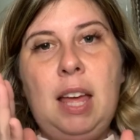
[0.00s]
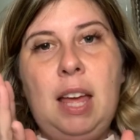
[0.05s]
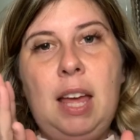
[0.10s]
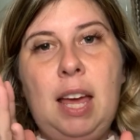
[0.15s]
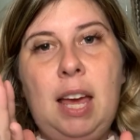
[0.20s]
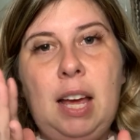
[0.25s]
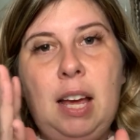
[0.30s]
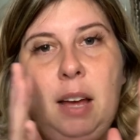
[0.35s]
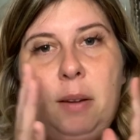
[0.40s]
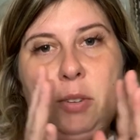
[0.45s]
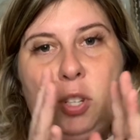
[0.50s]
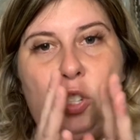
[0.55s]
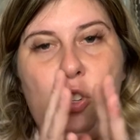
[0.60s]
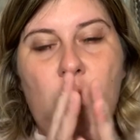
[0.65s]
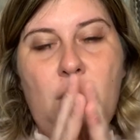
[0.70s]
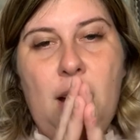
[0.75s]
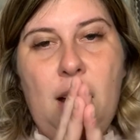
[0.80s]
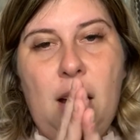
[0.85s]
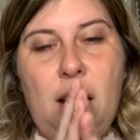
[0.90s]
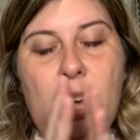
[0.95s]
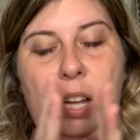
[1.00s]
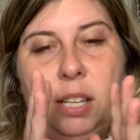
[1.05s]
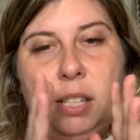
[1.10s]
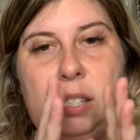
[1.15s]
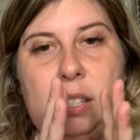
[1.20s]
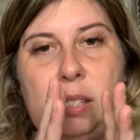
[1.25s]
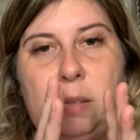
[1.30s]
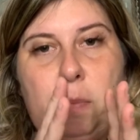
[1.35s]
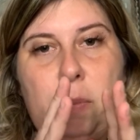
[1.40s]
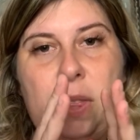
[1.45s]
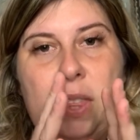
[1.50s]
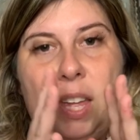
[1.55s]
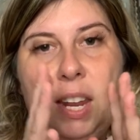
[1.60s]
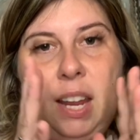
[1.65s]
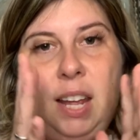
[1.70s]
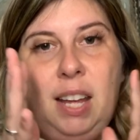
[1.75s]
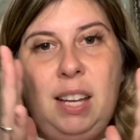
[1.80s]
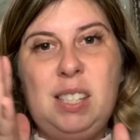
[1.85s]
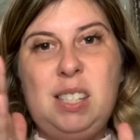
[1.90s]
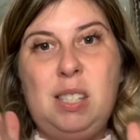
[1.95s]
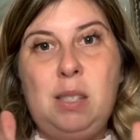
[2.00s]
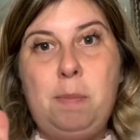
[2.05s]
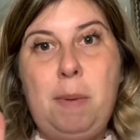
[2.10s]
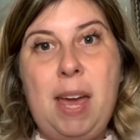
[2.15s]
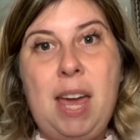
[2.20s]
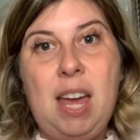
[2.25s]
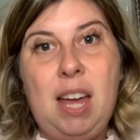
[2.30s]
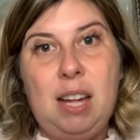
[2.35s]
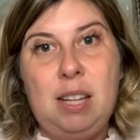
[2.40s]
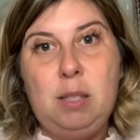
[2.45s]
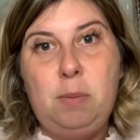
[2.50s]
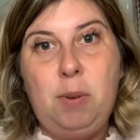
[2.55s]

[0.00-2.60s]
it contracts, but then it expands